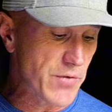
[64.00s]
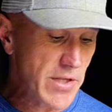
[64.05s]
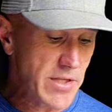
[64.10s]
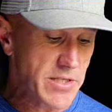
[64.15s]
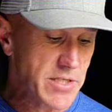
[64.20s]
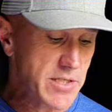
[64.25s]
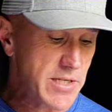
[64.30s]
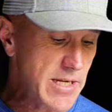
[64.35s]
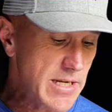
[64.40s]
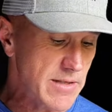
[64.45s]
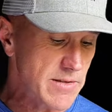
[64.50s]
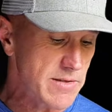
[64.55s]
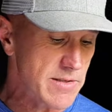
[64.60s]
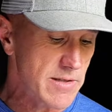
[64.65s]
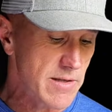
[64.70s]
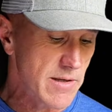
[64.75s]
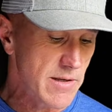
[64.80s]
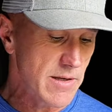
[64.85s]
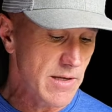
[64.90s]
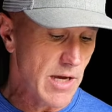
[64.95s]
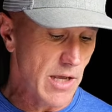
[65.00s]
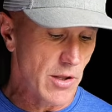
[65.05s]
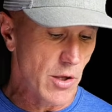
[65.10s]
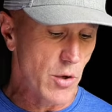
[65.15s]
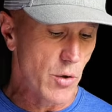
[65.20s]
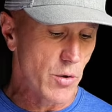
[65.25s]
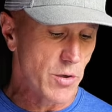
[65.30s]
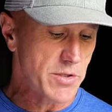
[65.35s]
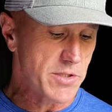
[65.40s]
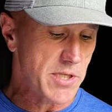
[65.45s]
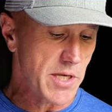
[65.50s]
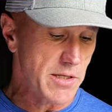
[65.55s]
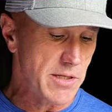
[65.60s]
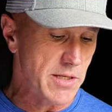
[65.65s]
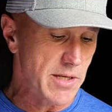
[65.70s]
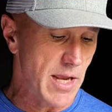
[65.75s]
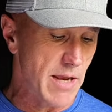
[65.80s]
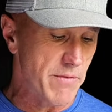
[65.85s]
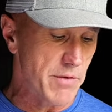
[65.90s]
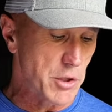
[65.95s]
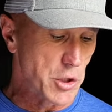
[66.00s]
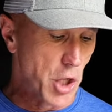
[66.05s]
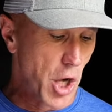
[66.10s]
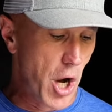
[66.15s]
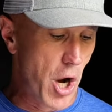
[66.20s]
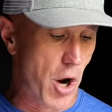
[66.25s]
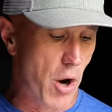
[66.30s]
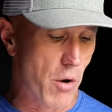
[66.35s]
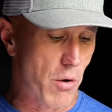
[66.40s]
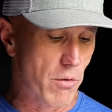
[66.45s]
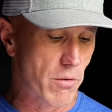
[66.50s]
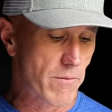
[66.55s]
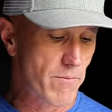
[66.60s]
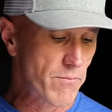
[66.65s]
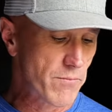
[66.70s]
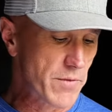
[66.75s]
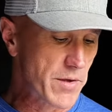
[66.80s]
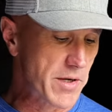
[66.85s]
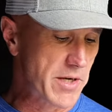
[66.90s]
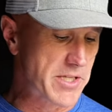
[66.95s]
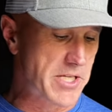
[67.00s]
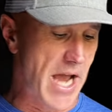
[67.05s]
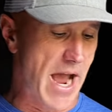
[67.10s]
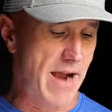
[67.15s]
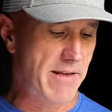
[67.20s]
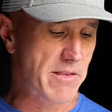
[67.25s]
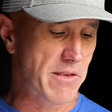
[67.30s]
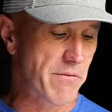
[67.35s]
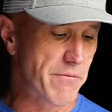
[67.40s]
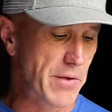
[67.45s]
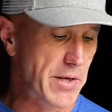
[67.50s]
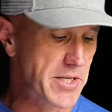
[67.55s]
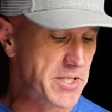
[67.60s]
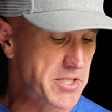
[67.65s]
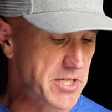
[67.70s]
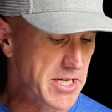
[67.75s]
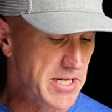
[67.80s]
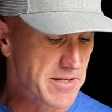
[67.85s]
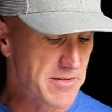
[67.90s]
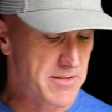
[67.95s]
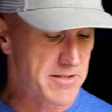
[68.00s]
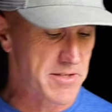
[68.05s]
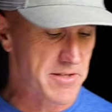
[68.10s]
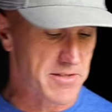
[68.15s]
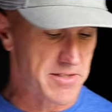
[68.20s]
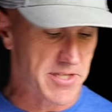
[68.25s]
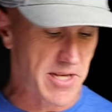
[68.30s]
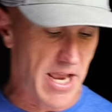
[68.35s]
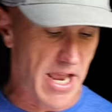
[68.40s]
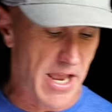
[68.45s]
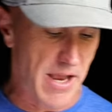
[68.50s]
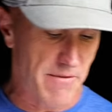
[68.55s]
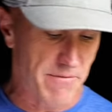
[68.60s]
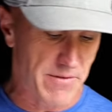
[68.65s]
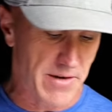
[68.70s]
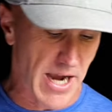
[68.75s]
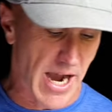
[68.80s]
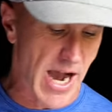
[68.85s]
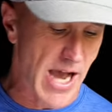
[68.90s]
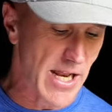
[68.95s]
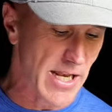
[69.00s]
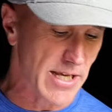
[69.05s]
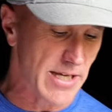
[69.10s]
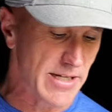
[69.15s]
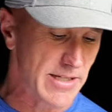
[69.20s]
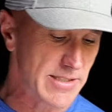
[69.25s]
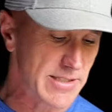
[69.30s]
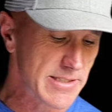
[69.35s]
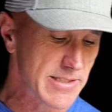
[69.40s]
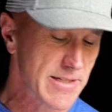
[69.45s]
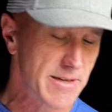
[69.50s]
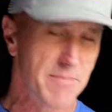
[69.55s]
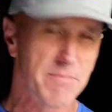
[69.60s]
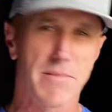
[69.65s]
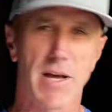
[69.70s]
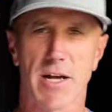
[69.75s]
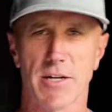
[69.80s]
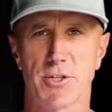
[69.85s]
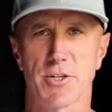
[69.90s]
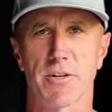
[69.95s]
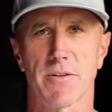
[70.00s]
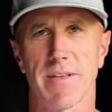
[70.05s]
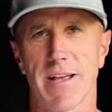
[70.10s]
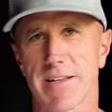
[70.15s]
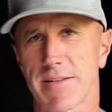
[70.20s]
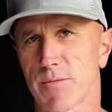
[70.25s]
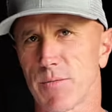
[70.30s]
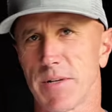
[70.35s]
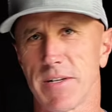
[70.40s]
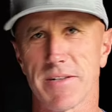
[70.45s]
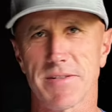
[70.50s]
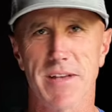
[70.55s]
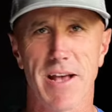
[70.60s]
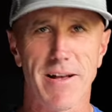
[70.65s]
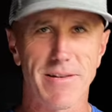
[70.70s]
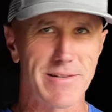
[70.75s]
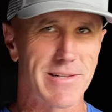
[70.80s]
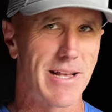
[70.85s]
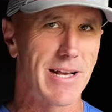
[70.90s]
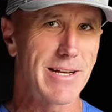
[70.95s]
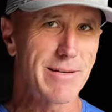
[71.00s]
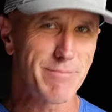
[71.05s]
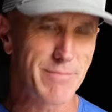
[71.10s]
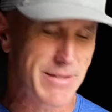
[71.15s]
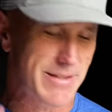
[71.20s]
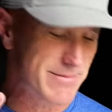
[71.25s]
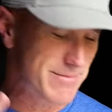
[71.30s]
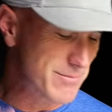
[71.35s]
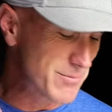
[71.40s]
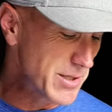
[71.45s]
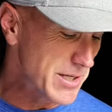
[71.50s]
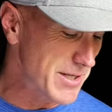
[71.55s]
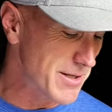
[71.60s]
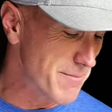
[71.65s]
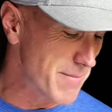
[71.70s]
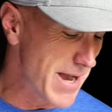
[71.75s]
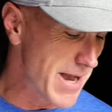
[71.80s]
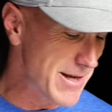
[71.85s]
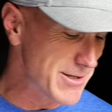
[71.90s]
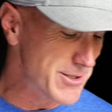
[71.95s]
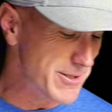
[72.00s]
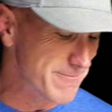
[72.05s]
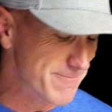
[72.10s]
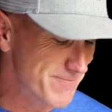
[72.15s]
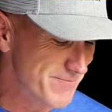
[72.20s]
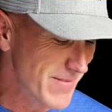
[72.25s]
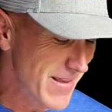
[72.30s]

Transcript: Philistines? And the Lord said to David, Go and attack the Philistines and save Keilah." Not sure that's what it sounds like, but we can imagine.